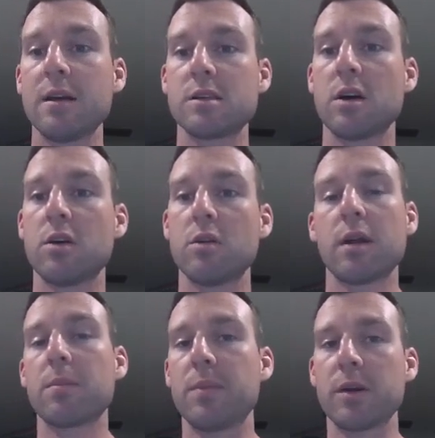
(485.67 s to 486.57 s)
So
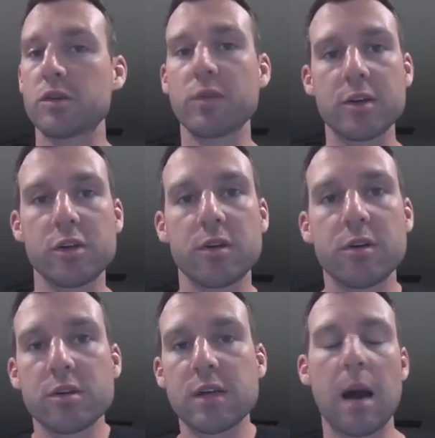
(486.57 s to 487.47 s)
they're straight
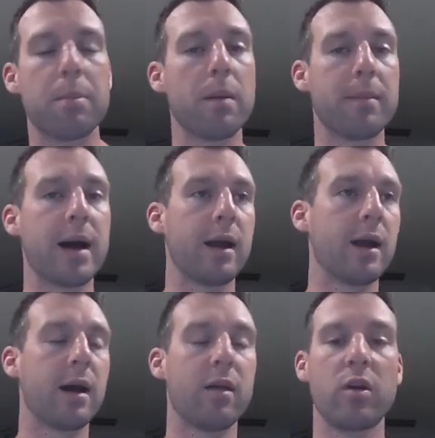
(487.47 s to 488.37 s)
shooters. I bought
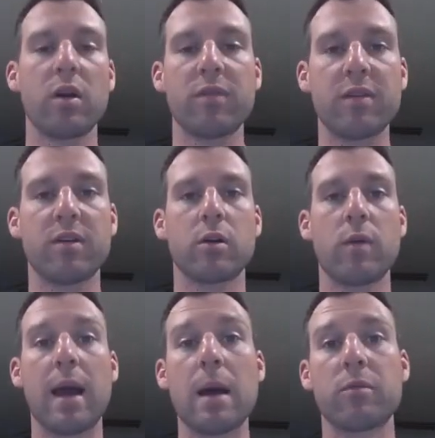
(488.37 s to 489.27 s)
my 3500
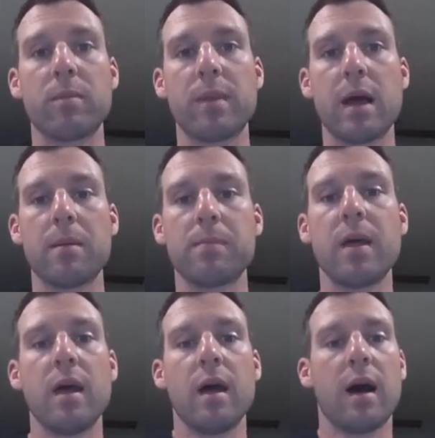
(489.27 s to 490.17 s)
Ram from them,
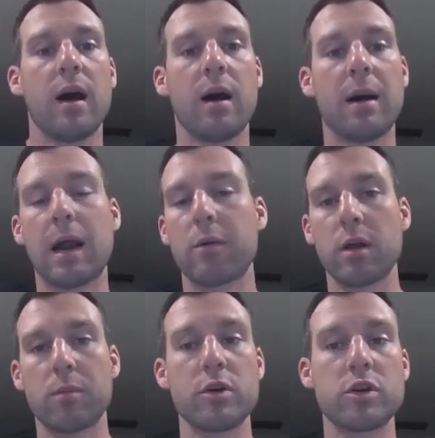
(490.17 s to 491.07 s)
and I
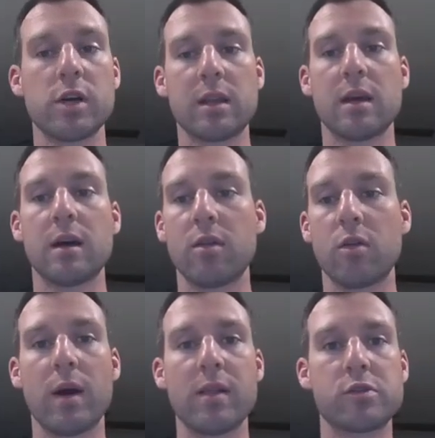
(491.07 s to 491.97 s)
really appreciate the
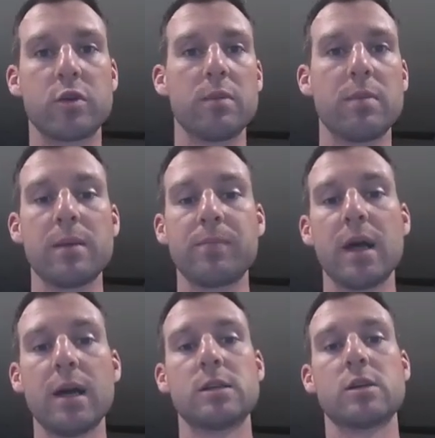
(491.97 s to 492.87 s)
way they treated me.
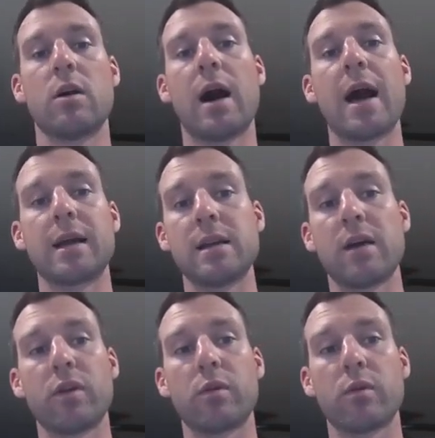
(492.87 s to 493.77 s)
So I can
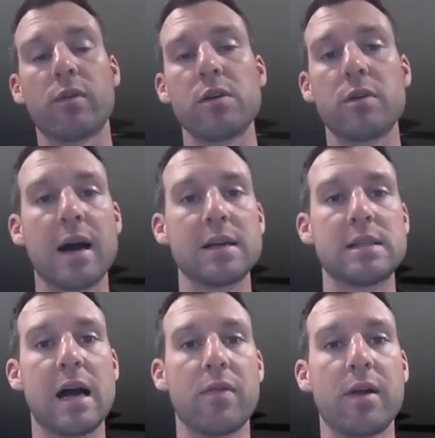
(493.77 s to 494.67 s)
definitely refer you guys
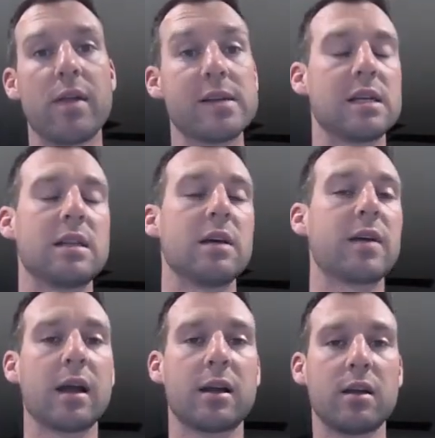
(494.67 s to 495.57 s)
down there. They said they've
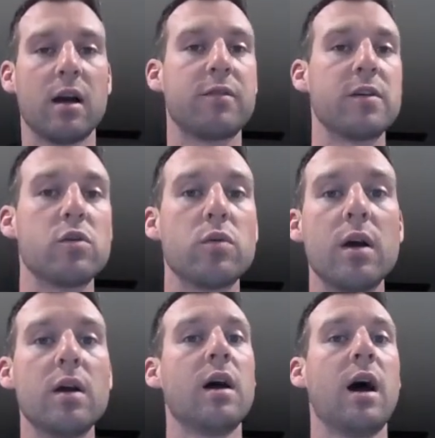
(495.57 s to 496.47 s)
got a few
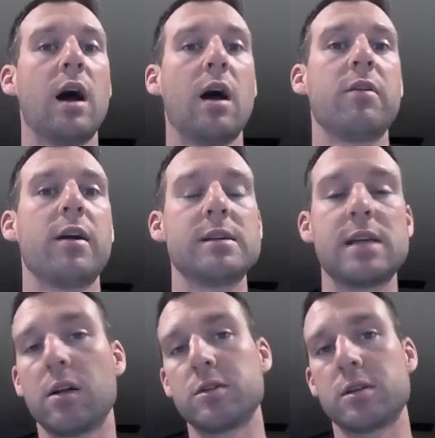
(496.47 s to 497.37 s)
very
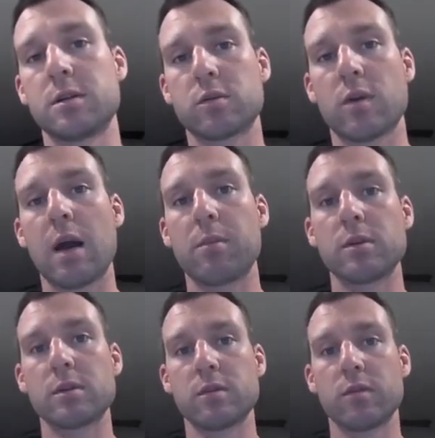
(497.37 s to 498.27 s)
intelligent
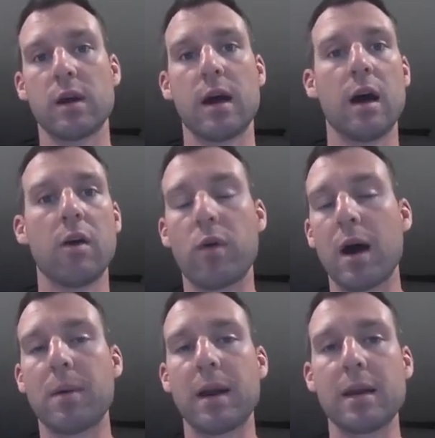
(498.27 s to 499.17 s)
subscribers of
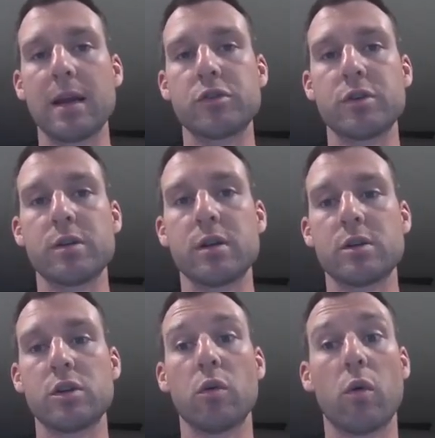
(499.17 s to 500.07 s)
WideBody Nation
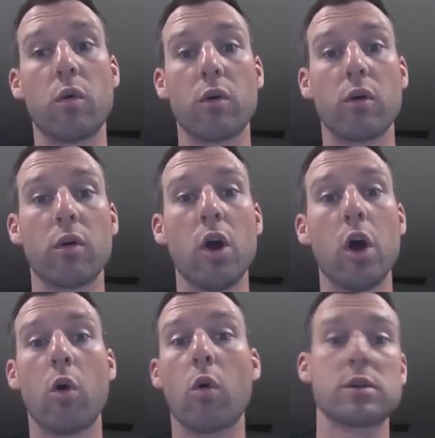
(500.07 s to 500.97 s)
to order
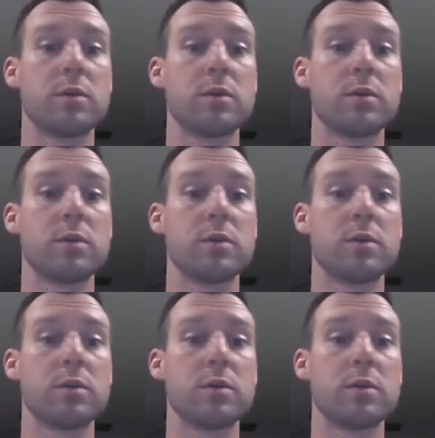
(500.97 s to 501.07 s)
or to